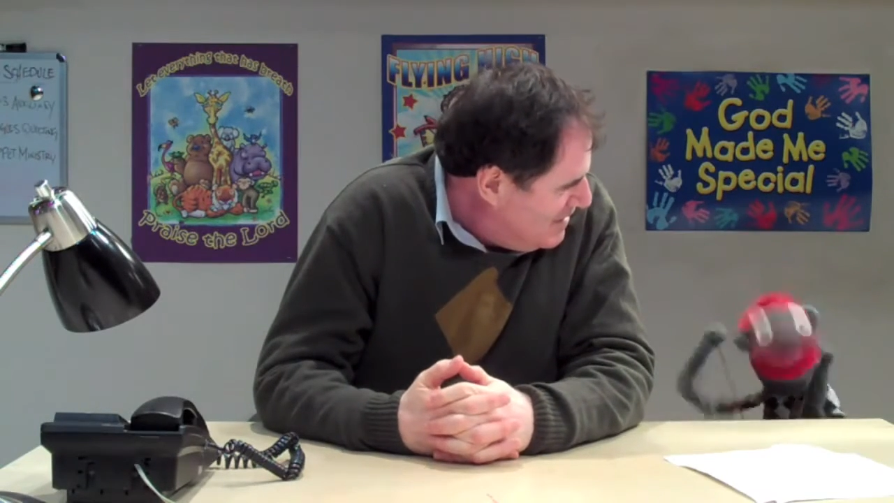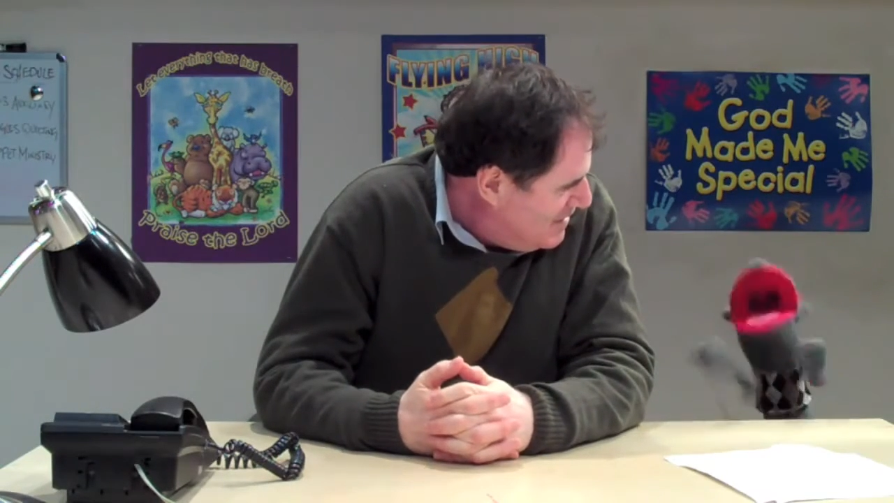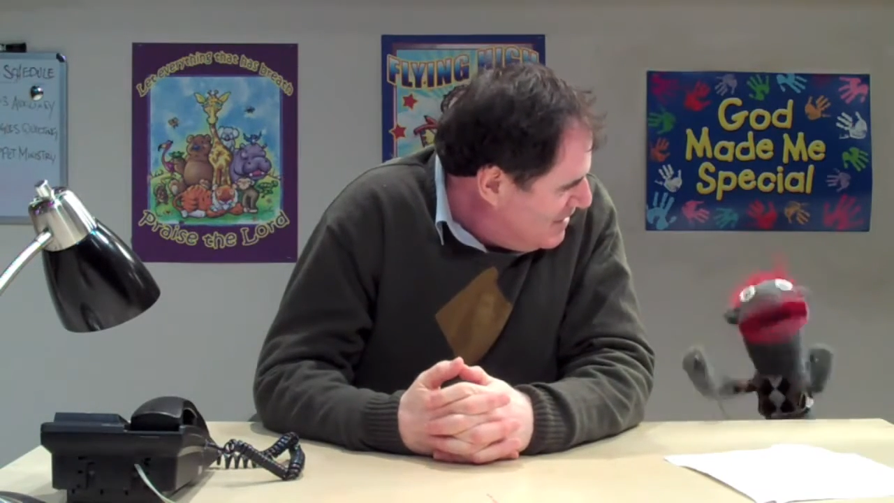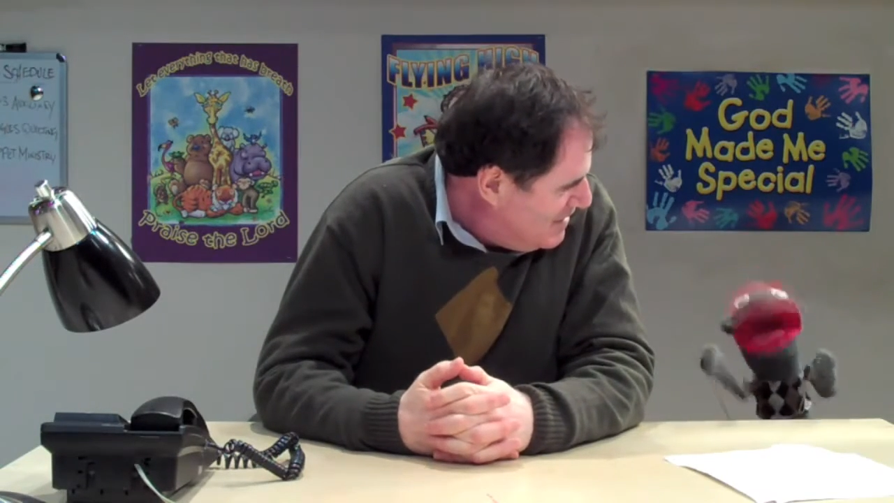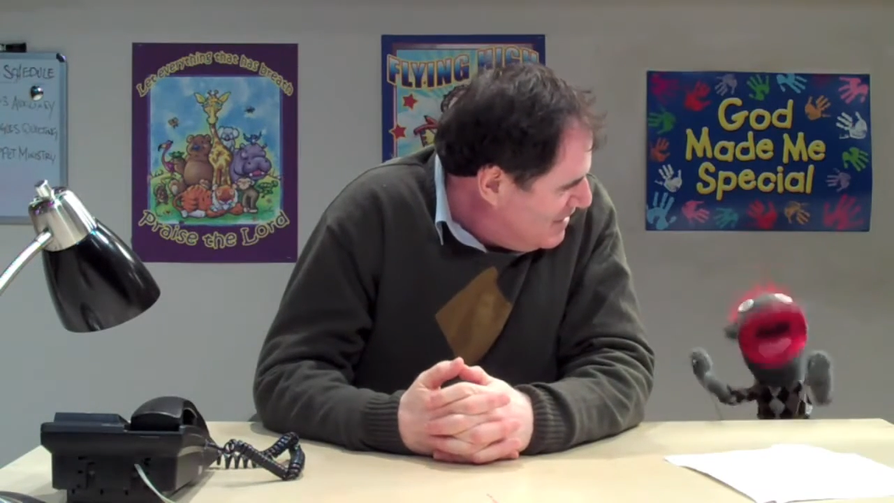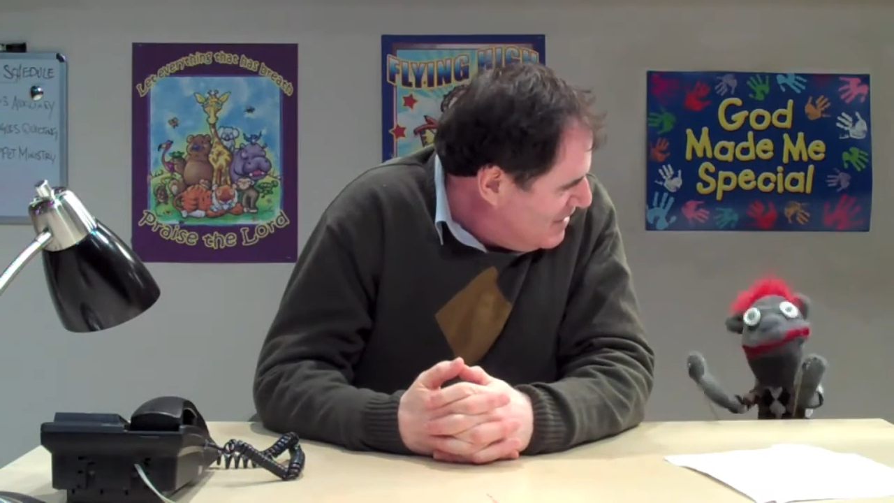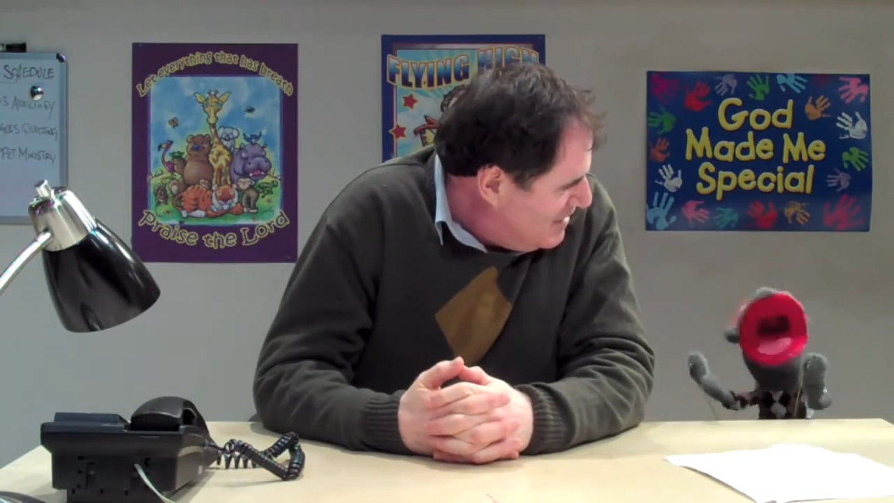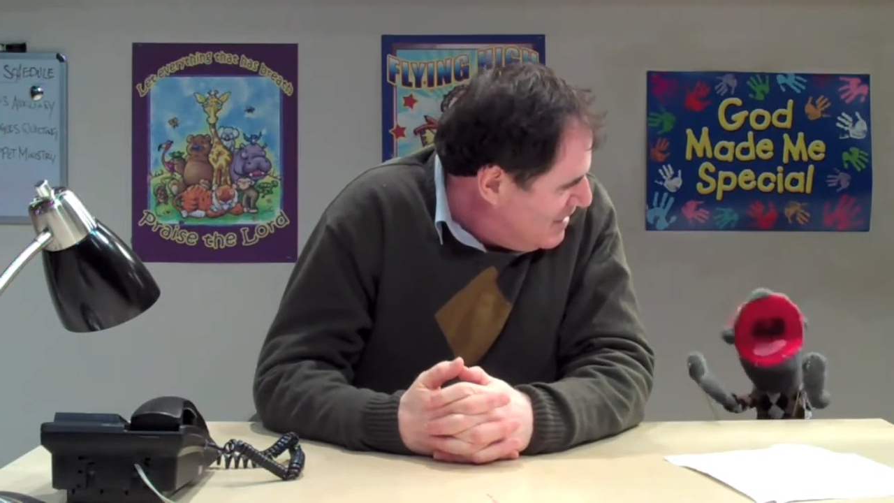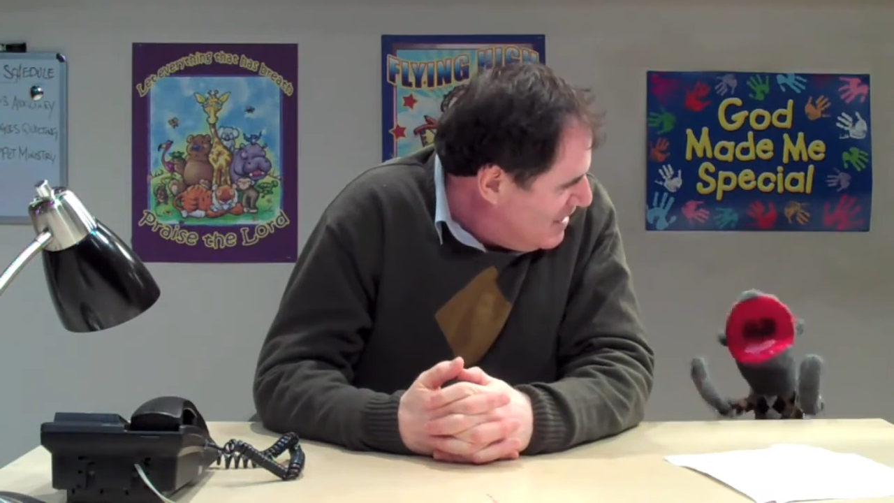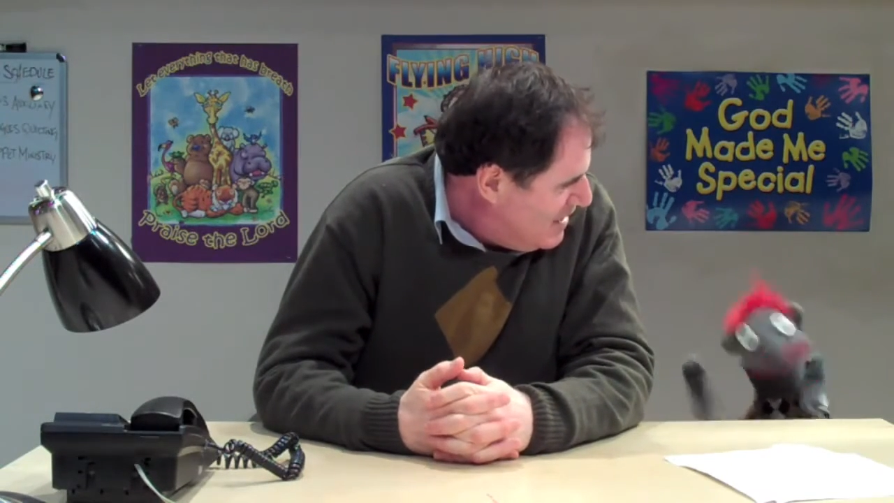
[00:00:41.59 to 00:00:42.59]
big time
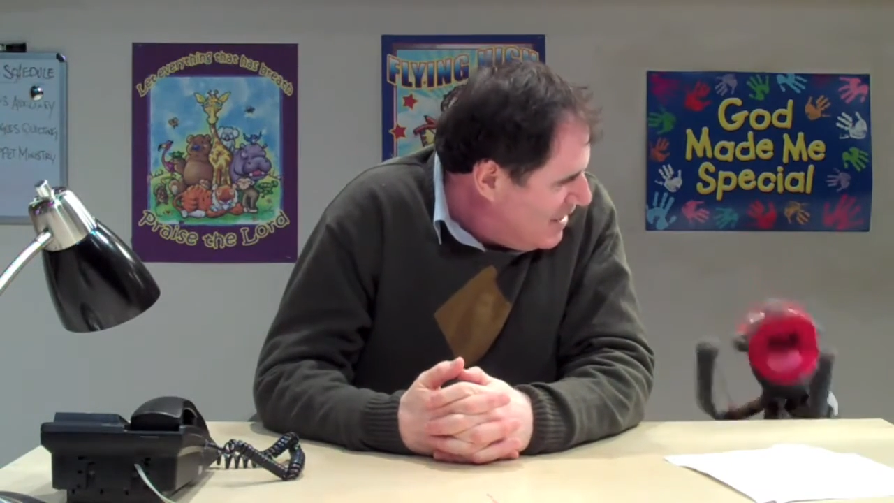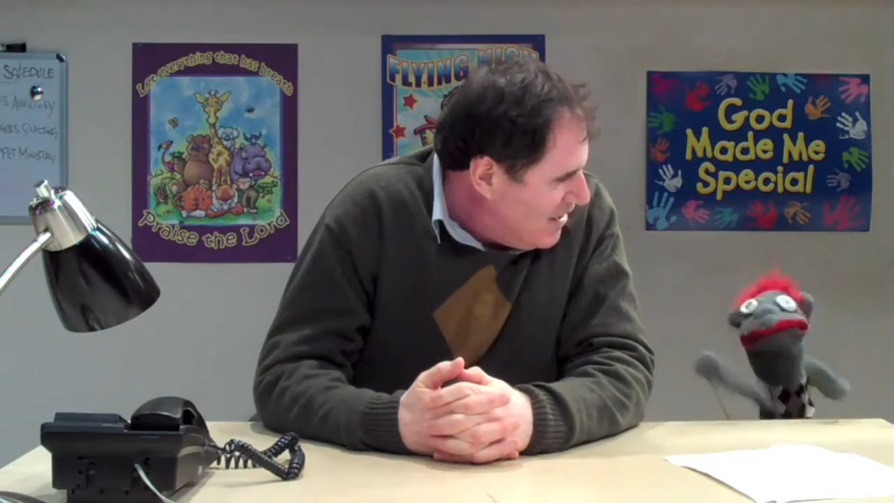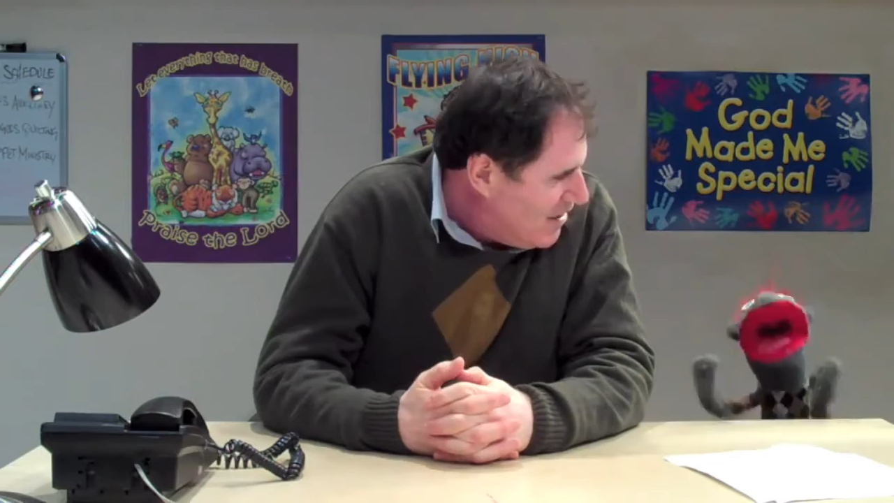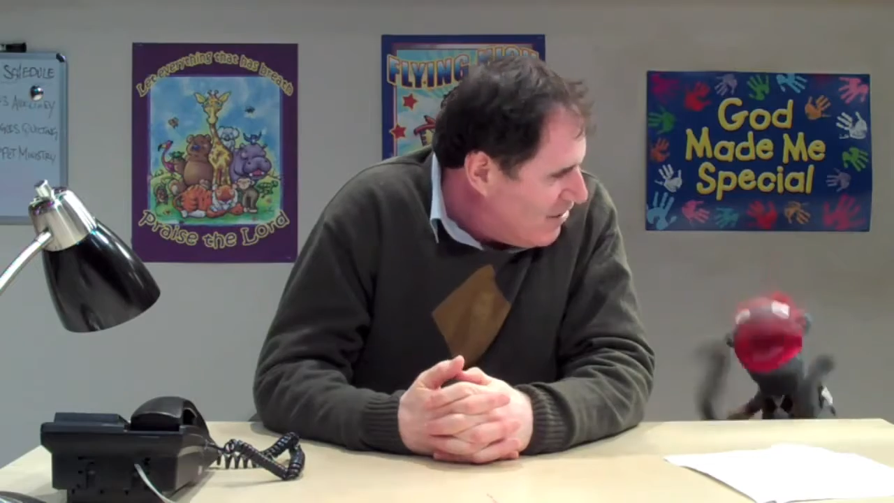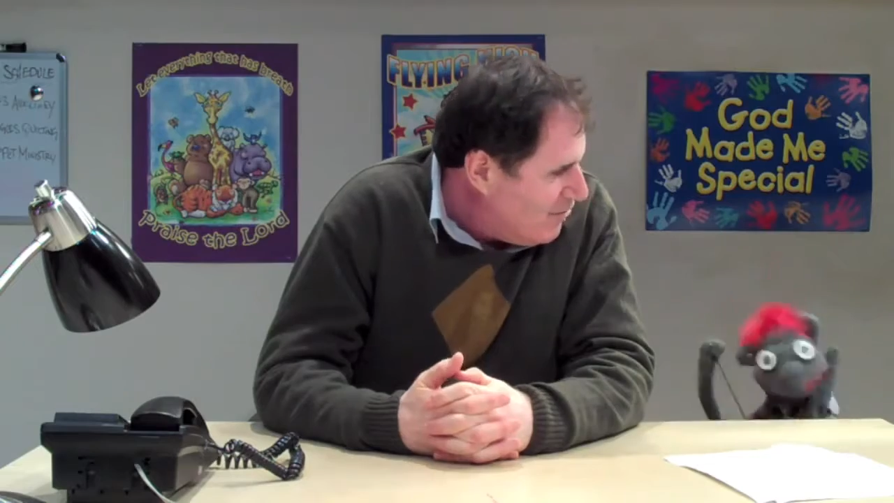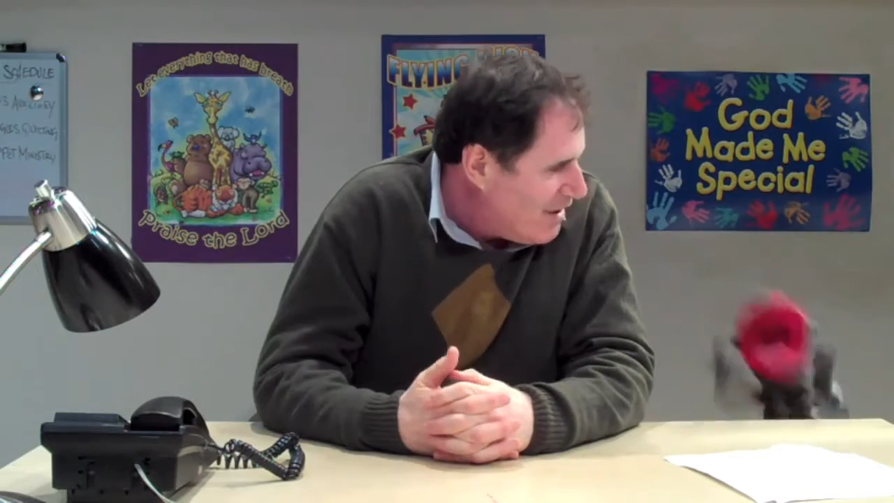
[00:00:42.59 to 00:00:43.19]
funny, all right?